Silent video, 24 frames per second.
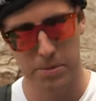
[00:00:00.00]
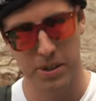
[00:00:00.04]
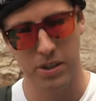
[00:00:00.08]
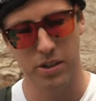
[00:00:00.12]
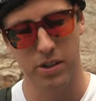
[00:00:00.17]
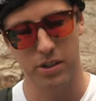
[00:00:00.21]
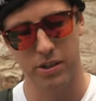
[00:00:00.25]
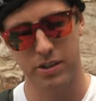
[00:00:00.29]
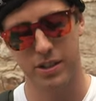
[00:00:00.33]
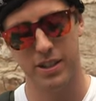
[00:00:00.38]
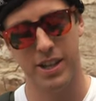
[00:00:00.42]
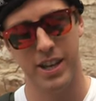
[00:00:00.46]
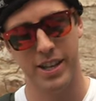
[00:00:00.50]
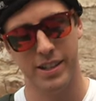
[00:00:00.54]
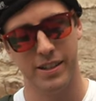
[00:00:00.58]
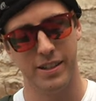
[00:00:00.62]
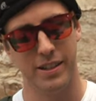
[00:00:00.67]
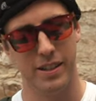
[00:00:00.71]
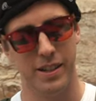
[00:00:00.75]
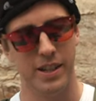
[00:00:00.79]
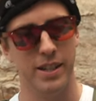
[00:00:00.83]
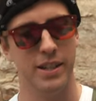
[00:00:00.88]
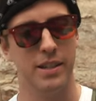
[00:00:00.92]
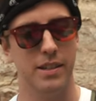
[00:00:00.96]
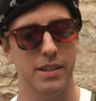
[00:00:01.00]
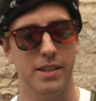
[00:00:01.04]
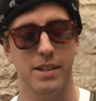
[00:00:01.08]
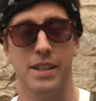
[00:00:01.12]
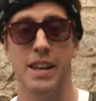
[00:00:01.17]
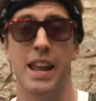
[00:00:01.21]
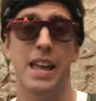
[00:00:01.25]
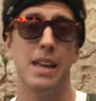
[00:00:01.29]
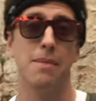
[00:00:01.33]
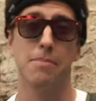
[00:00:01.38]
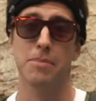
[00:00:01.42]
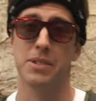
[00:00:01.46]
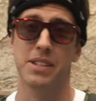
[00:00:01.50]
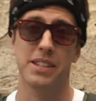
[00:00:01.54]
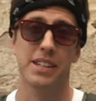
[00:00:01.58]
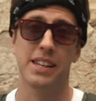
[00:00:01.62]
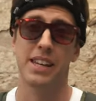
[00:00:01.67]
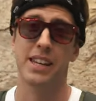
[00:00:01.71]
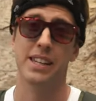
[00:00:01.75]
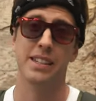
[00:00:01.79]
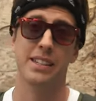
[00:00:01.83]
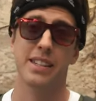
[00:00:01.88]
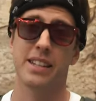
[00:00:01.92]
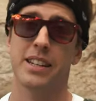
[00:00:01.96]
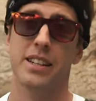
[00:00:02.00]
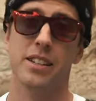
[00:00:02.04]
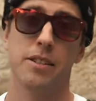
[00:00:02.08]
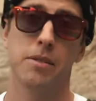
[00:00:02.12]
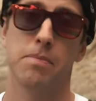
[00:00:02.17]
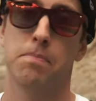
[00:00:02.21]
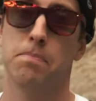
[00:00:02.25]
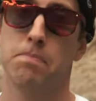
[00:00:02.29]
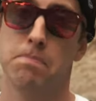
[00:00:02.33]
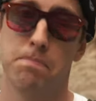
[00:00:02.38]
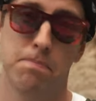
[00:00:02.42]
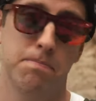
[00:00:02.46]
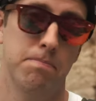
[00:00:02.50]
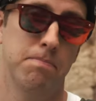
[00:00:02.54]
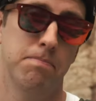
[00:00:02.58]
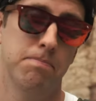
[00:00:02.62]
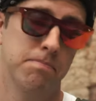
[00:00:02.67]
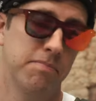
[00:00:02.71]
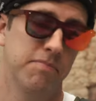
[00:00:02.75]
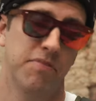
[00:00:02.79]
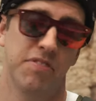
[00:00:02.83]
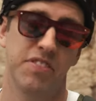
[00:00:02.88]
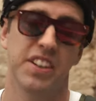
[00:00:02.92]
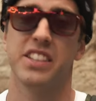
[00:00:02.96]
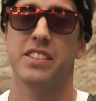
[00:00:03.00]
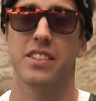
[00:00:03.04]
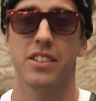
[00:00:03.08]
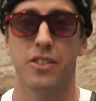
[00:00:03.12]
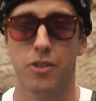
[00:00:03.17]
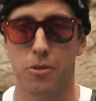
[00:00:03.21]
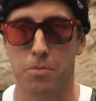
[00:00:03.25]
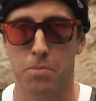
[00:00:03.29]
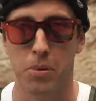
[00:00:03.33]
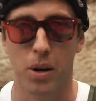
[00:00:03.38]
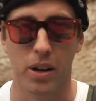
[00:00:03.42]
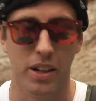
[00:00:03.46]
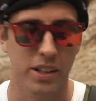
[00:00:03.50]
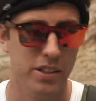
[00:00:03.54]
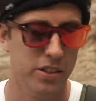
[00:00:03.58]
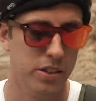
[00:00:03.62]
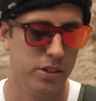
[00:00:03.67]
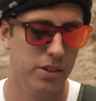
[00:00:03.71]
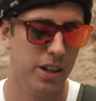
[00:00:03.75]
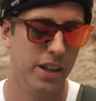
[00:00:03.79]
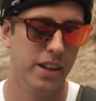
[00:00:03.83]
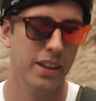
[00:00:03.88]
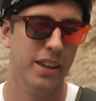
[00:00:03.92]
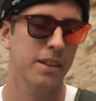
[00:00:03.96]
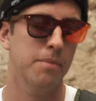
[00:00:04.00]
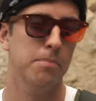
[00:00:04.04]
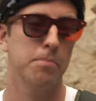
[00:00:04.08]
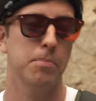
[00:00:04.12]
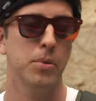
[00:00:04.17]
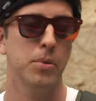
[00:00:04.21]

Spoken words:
because as its name says, it is fits in your pocket. So I can